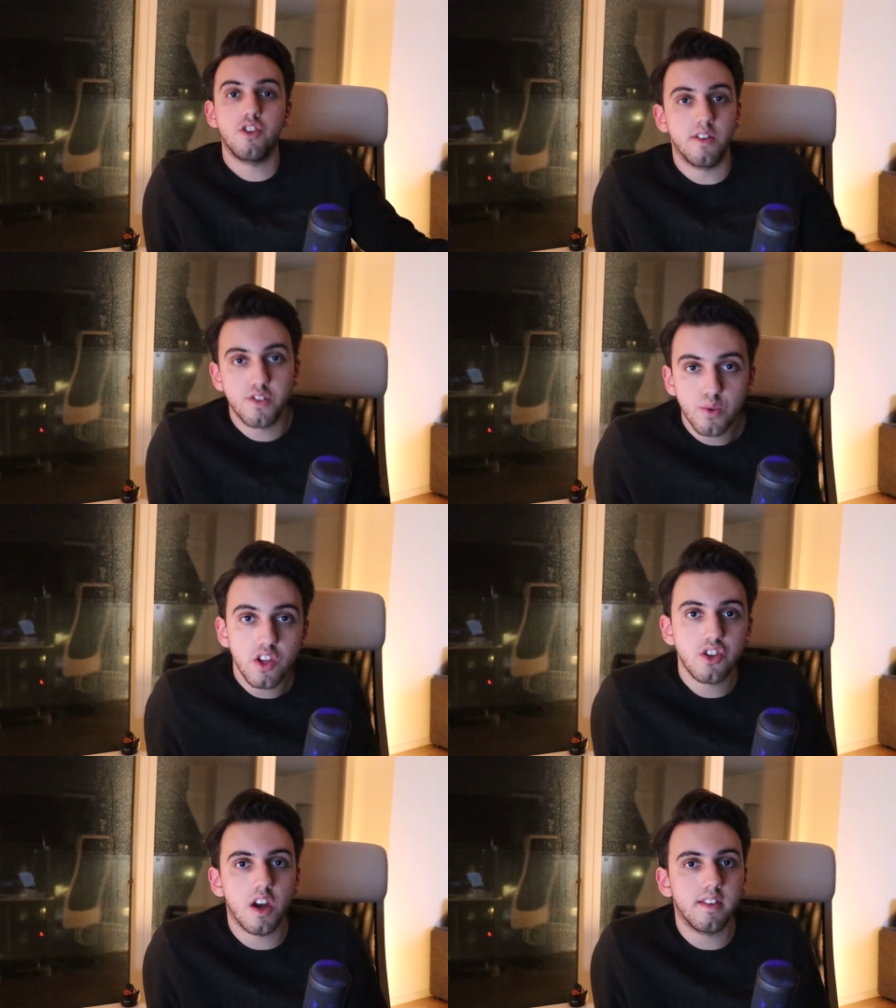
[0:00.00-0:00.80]
share a
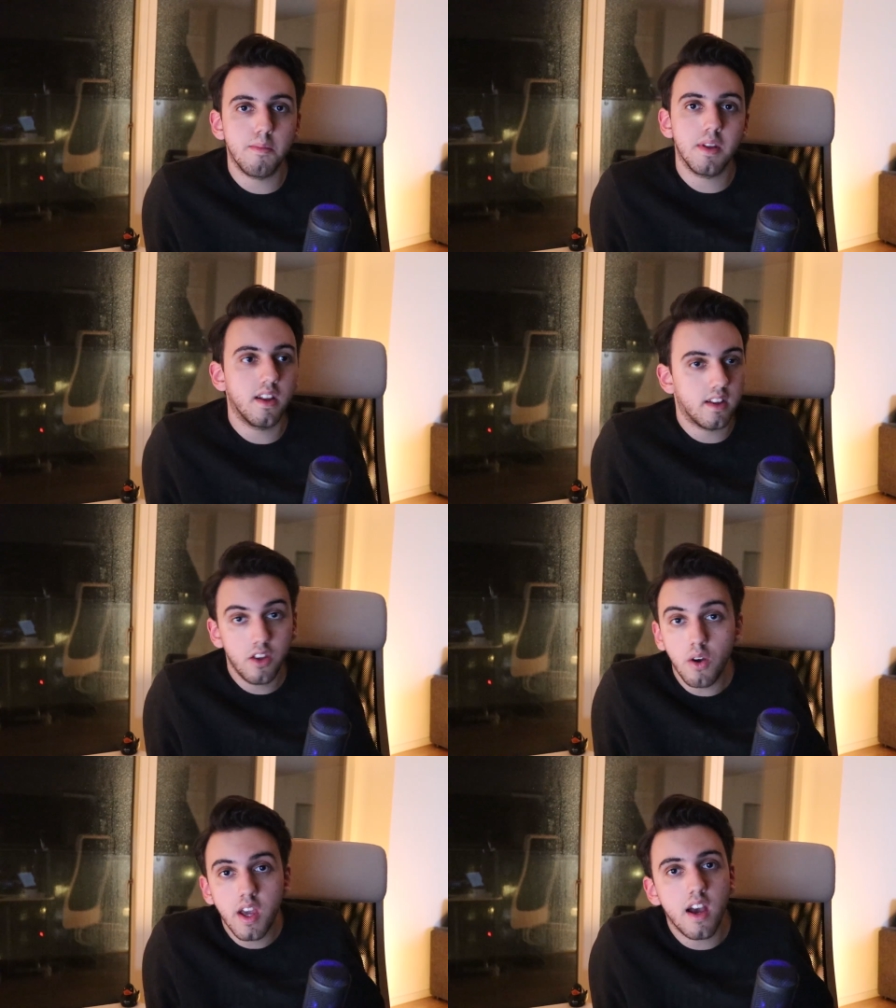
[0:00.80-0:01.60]
screenshot and be like,
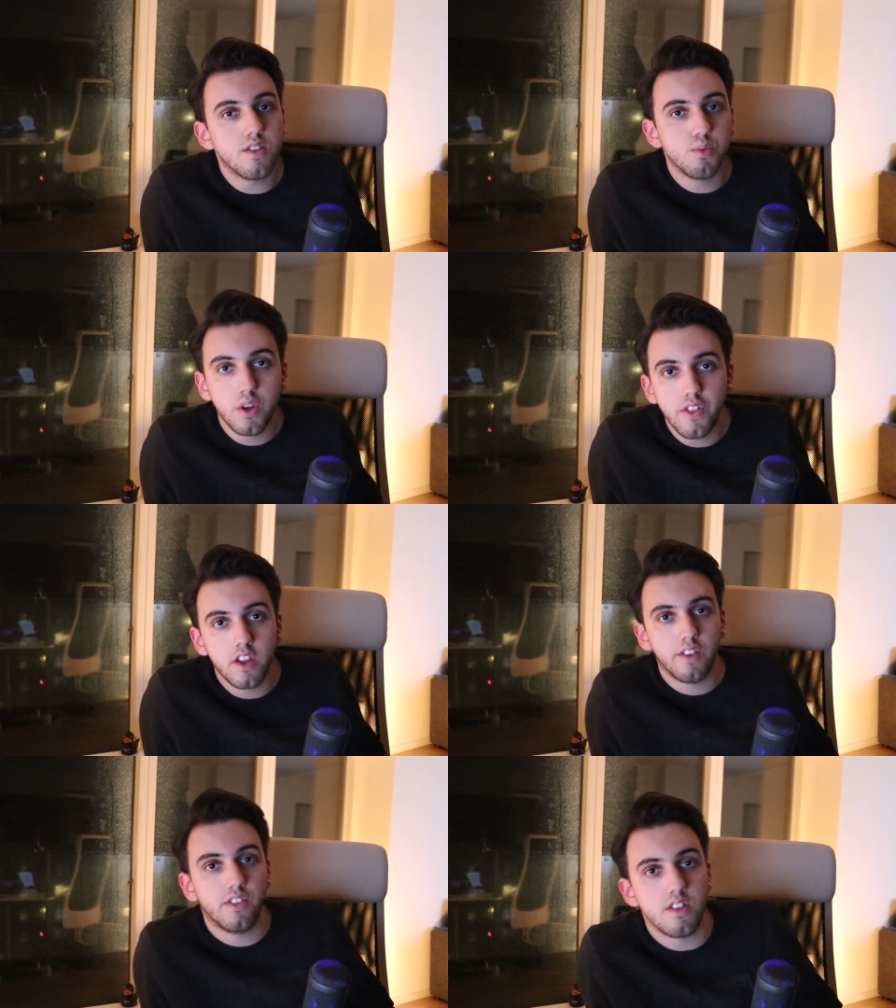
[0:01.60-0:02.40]
yo guys, what do you
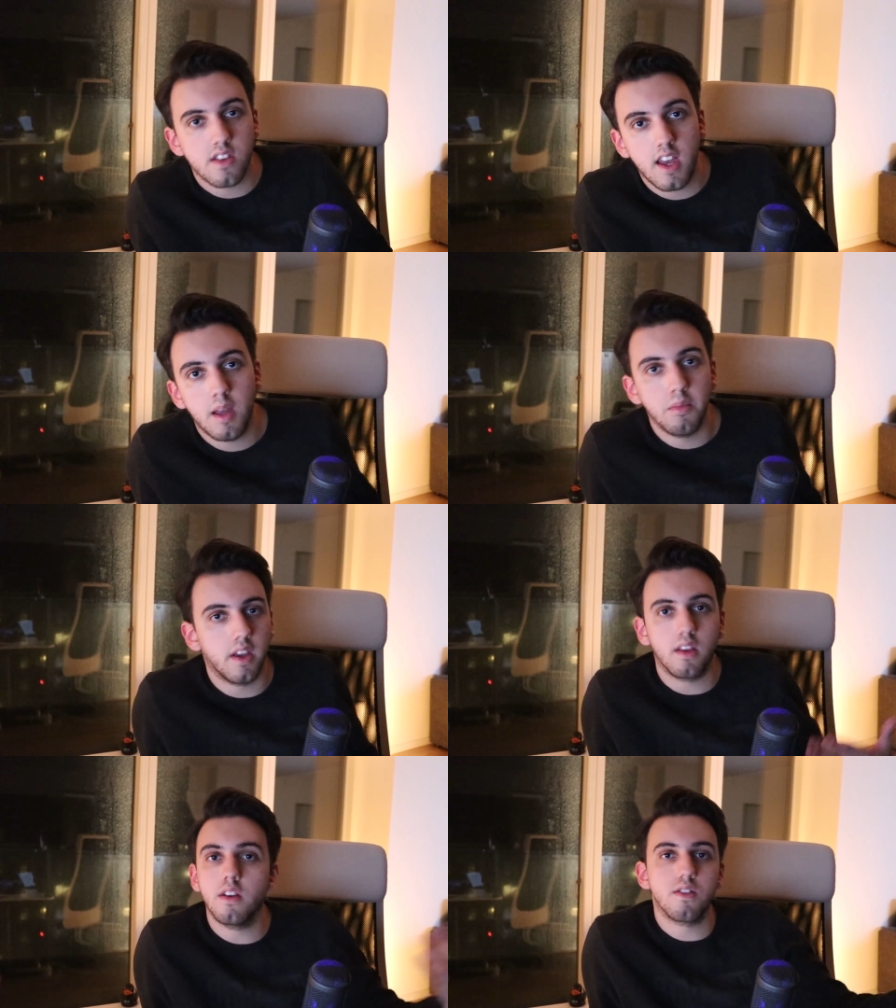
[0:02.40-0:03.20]
think of this game?
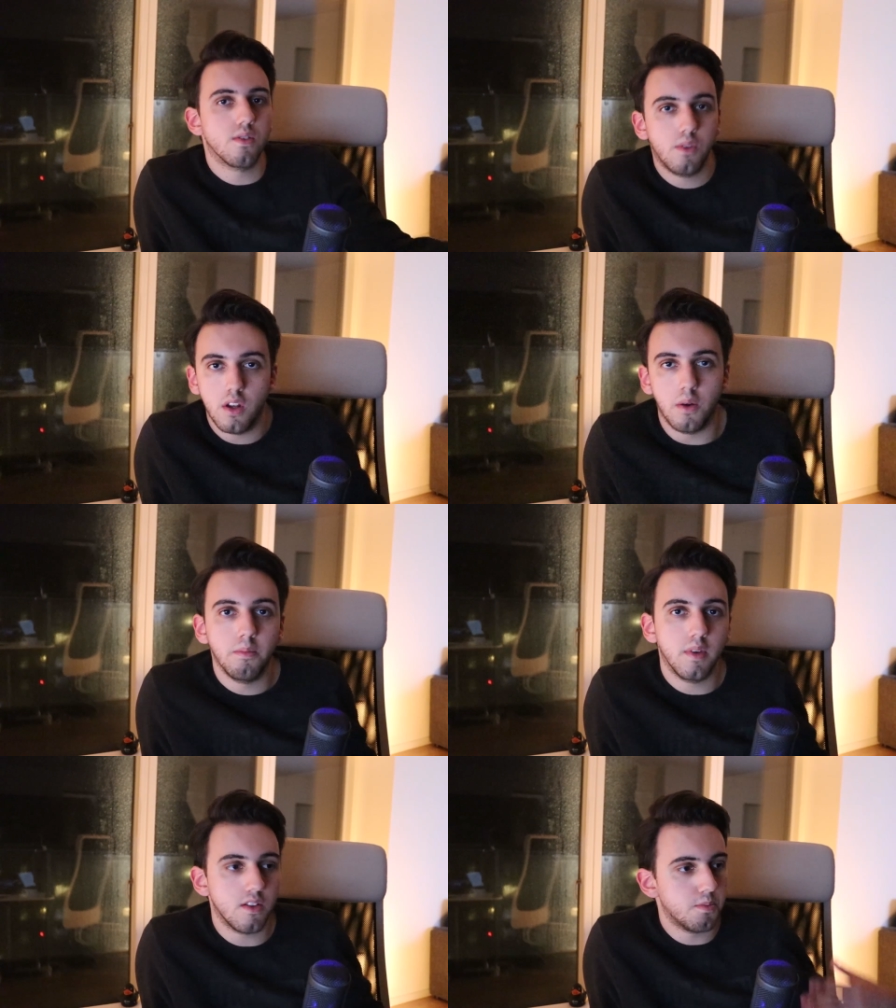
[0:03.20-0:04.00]
Like it's, you
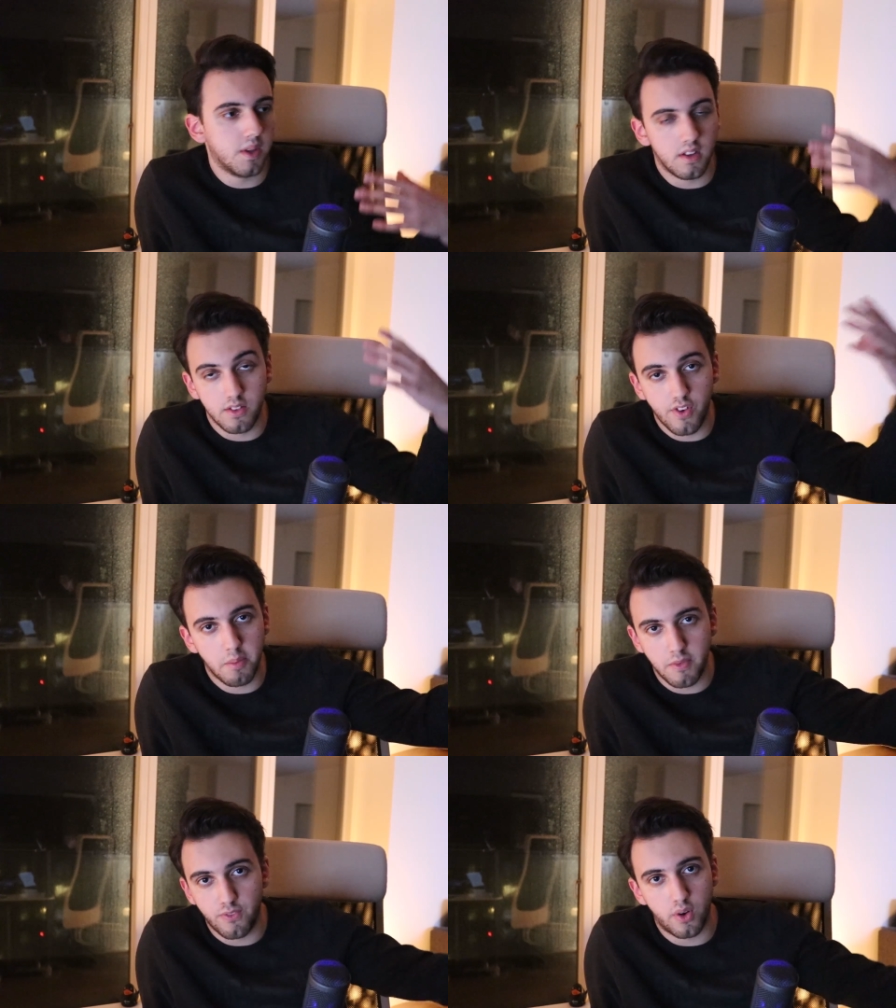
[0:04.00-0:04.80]
know, it's been in
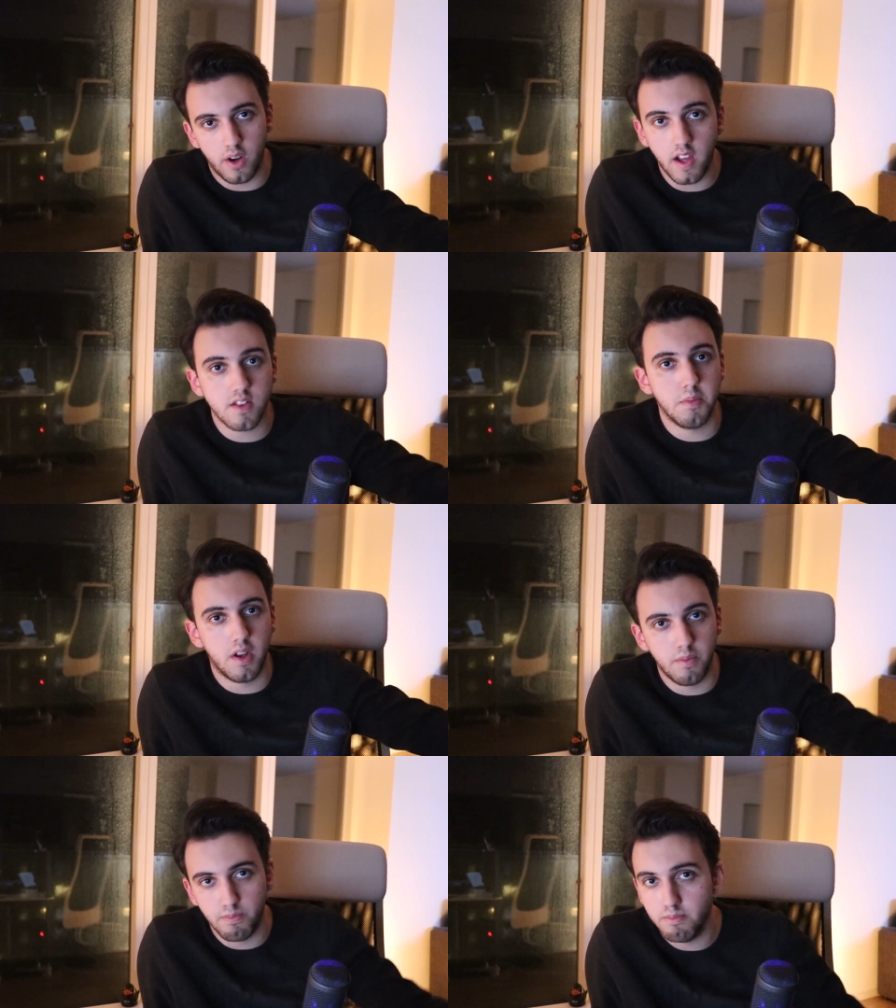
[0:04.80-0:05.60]
development for X
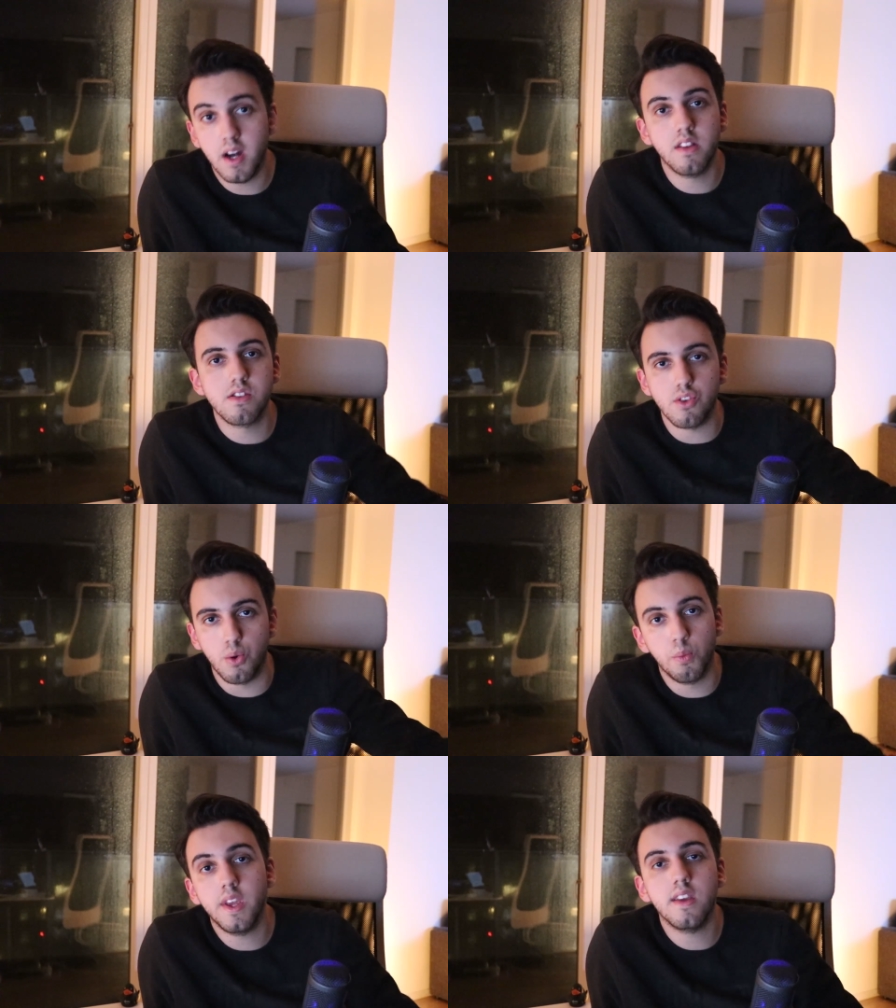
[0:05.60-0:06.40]
amount of months
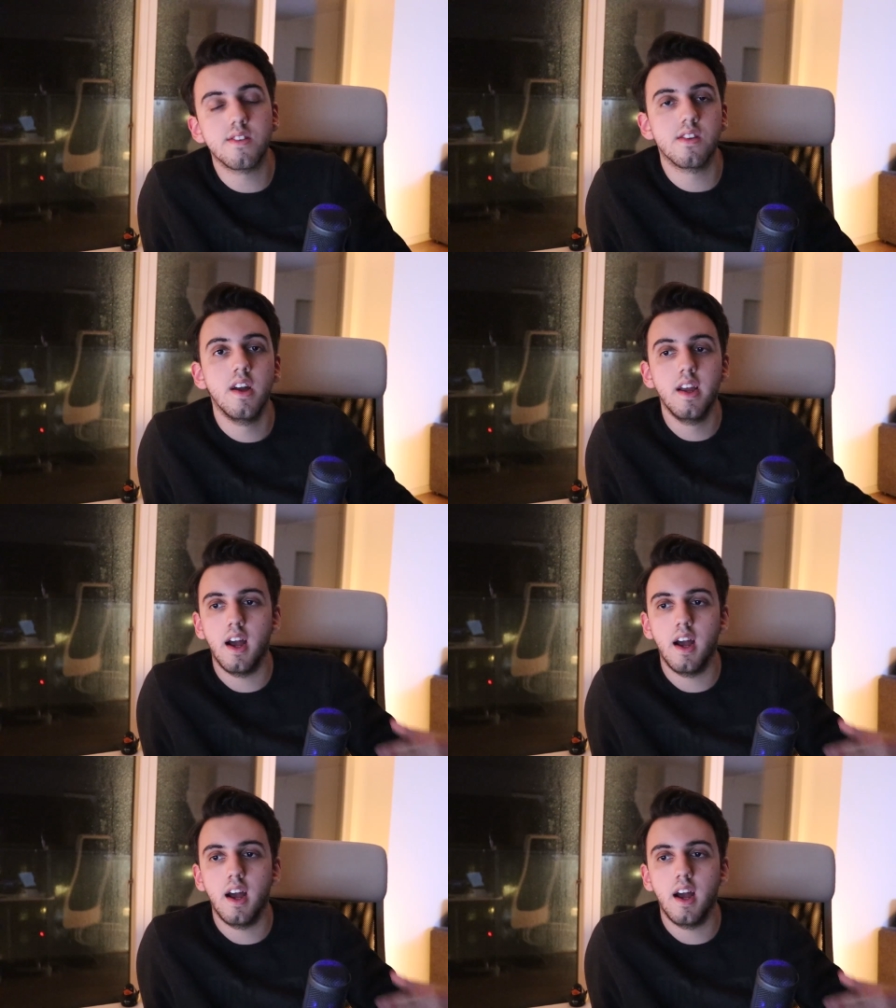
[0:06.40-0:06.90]
or weeks.